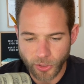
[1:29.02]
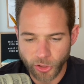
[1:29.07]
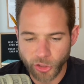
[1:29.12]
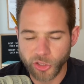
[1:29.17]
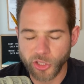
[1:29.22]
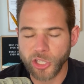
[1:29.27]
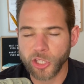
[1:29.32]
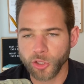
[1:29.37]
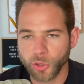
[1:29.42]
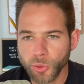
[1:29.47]

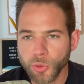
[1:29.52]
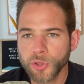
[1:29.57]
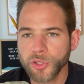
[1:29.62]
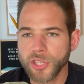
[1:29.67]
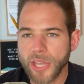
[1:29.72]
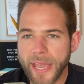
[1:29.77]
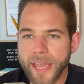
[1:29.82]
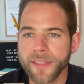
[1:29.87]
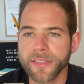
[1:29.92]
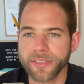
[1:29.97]
You see, you
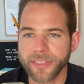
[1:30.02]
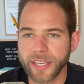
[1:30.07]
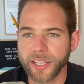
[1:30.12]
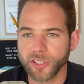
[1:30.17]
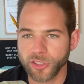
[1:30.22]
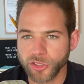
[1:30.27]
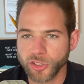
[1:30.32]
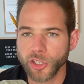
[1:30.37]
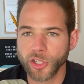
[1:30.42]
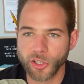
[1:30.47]
say
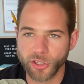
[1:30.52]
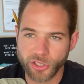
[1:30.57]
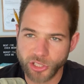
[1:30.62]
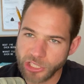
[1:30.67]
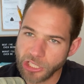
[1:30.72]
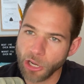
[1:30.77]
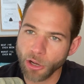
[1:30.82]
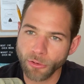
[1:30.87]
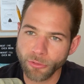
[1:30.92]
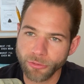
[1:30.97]
things to
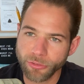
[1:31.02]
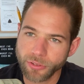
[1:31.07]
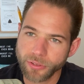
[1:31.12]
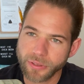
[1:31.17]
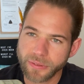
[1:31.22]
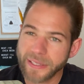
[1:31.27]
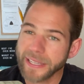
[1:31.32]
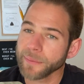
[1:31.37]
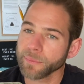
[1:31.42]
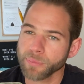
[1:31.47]
yourself,
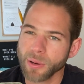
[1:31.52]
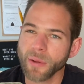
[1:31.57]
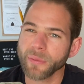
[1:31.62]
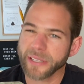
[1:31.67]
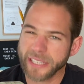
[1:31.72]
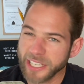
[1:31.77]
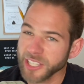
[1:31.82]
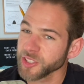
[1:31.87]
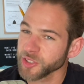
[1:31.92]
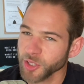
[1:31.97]

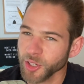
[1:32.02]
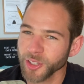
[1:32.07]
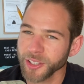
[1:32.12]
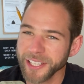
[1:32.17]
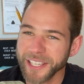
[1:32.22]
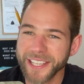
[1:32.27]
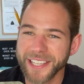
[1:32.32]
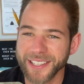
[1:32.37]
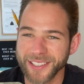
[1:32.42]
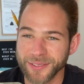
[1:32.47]
probably
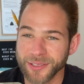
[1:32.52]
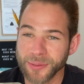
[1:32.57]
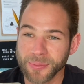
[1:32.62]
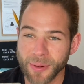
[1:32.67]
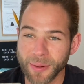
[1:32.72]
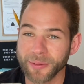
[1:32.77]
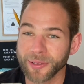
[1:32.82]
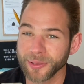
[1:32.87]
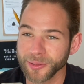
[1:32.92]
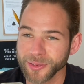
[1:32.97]
internally. You
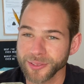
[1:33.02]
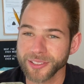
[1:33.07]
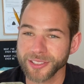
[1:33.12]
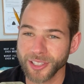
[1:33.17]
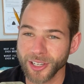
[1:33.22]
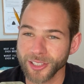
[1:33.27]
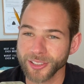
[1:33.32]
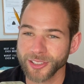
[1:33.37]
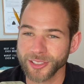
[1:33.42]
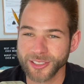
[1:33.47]
probably don't
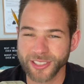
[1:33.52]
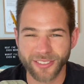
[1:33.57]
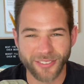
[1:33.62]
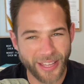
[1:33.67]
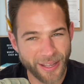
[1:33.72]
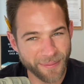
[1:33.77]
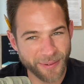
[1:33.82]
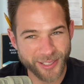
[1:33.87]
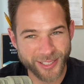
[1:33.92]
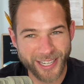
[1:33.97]
talk to yourself
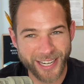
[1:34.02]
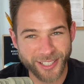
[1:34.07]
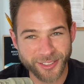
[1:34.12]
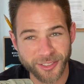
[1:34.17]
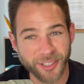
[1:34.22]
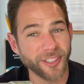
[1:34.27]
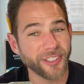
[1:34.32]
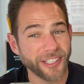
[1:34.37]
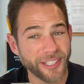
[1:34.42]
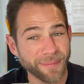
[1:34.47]
that much
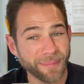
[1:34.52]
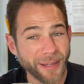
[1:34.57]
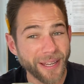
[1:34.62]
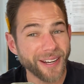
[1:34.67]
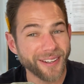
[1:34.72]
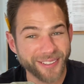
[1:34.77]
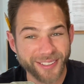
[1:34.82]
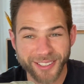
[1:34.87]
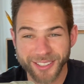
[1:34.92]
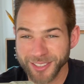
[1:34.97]
externally,
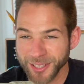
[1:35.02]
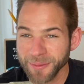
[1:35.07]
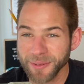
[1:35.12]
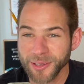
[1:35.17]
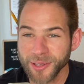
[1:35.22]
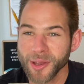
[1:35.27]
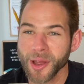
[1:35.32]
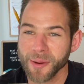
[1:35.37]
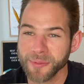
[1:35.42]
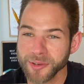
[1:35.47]
but some
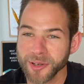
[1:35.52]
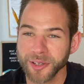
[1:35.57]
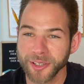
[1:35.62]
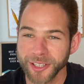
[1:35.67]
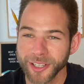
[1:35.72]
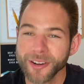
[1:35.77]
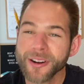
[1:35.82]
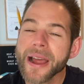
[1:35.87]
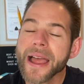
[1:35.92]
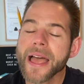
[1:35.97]
of you I'm sure
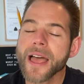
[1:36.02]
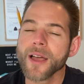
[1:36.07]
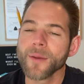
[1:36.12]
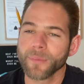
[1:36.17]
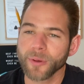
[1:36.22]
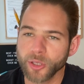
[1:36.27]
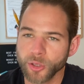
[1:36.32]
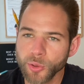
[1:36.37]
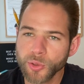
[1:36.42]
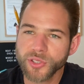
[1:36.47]
do.
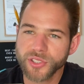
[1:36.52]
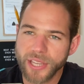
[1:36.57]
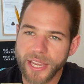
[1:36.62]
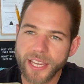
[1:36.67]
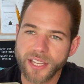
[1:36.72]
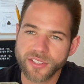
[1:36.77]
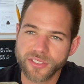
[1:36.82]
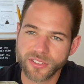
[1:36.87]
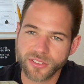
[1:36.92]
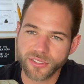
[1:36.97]
But you
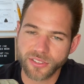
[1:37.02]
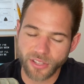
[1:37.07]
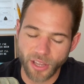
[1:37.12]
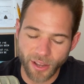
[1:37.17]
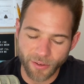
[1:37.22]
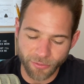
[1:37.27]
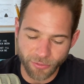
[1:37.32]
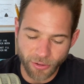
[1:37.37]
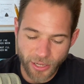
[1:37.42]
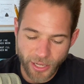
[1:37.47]
say
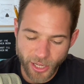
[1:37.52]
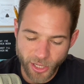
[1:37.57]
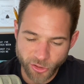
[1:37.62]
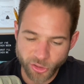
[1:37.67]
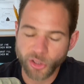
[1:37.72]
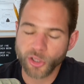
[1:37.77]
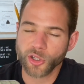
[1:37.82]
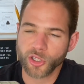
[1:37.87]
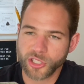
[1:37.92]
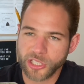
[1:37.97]
stuff
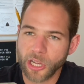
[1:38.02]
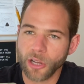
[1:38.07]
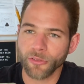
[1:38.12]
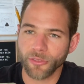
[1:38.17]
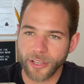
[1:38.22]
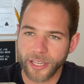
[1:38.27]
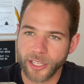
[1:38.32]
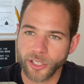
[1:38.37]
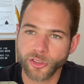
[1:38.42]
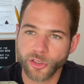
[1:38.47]
to
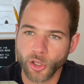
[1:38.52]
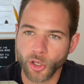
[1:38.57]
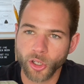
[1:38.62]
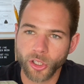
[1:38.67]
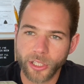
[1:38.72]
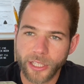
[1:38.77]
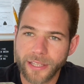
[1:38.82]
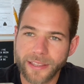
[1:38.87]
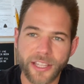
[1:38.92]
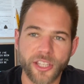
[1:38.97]
yourself
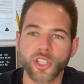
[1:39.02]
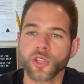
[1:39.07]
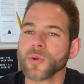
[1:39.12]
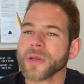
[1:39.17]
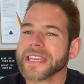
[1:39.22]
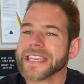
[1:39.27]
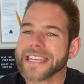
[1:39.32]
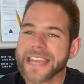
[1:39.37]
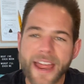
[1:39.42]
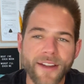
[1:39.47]
internally that you
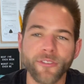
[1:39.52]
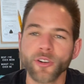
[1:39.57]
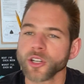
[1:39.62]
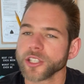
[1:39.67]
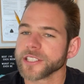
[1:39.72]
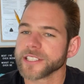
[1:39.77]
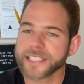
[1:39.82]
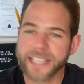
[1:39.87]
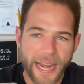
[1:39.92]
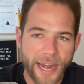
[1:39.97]
would never
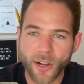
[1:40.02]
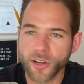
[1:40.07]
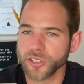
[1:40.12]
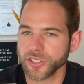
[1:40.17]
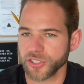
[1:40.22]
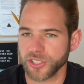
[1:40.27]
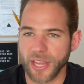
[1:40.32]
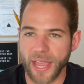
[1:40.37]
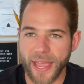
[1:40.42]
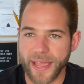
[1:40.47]
dare
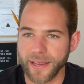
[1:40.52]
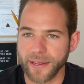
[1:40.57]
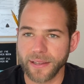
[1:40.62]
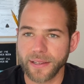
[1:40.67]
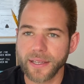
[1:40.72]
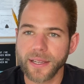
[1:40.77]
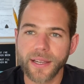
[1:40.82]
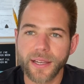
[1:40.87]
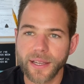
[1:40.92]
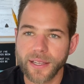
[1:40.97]
say
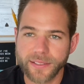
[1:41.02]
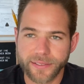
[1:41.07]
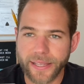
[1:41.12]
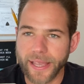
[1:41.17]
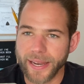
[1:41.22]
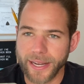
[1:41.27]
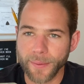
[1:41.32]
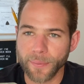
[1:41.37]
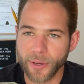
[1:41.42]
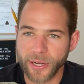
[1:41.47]

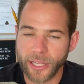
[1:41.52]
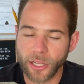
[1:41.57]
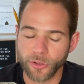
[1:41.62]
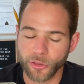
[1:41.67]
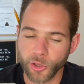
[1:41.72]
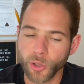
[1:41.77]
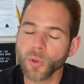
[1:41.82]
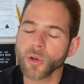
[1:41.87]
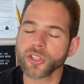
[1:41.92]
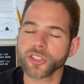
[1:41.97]
to anybody
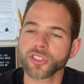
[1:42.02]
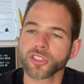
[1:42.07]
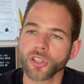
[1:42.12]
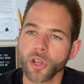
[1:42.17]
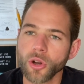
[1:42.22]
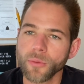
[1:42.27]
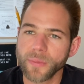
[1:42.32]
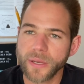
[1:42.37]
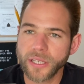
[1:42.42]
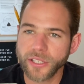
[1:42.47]
else. You are
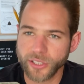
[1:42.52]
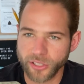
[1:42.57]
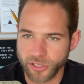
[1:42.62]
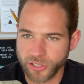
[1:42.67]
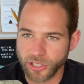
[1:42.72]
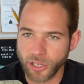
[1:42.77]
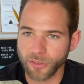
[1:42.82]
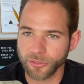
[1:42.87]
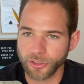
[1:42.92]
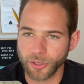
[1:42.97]
so mean to
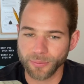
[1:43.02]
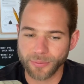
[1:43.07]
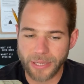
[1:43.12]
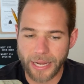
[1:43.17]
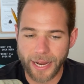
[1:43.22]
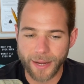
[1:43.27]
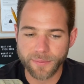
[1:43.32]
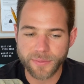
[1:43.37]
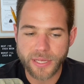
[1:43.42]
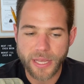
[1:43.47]
yourself
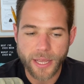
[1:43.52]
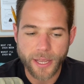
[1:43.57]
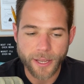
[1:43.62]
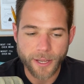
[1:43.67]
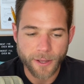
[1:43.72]
sometimes